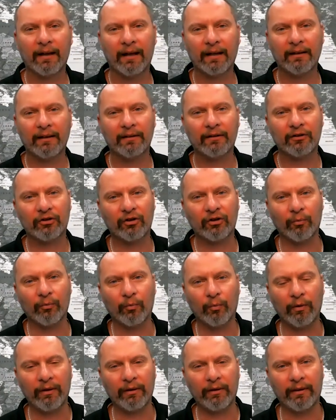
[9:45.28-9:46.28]
And so
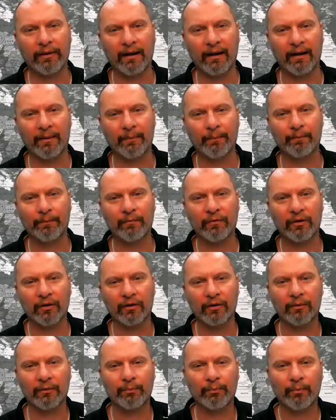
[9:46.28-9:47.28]
with
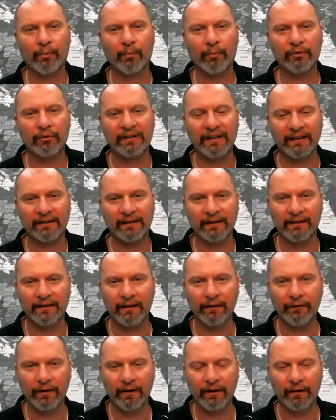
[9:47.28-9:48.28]
the
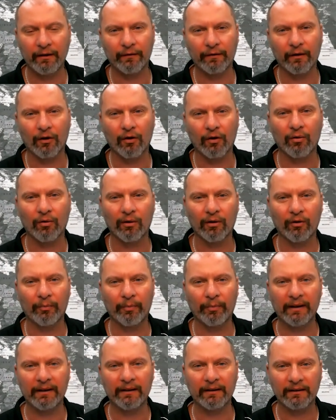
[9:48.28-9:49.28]
sensitivity of the coil
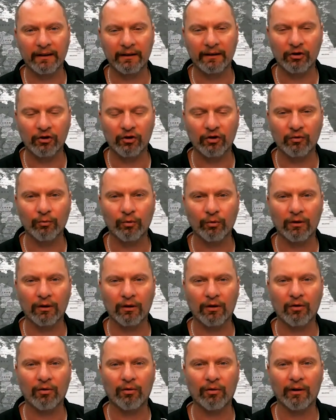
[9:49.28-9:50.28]
being such a smaller
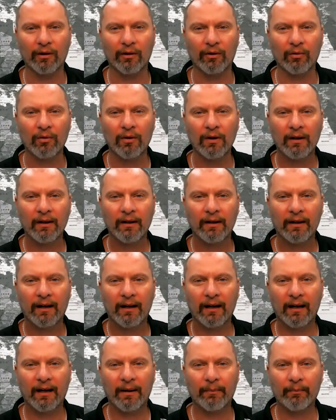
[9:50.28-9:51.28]
coil,
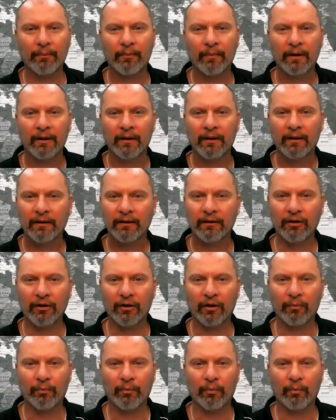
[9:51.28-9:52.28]

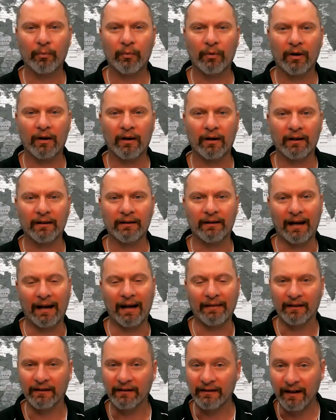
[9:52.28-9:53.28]

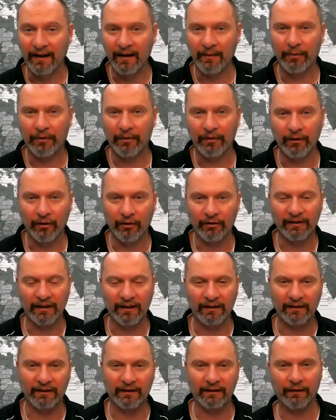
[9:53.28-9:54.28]
and the depth,
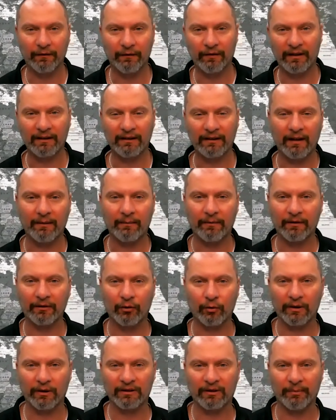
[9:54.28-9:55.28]
sensitivity, depth, there's
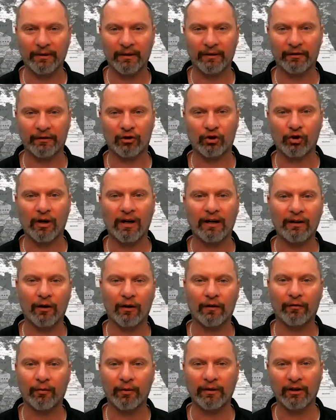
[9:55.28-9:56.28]
always a bit of a
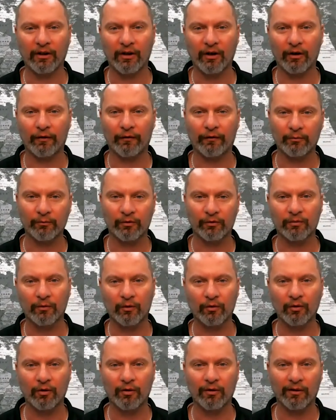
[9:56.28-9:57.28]
trade-off when you go from
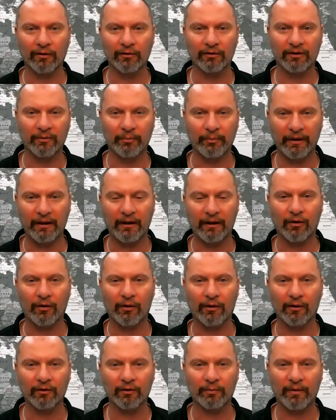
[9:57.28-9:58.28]
small coils to big coils.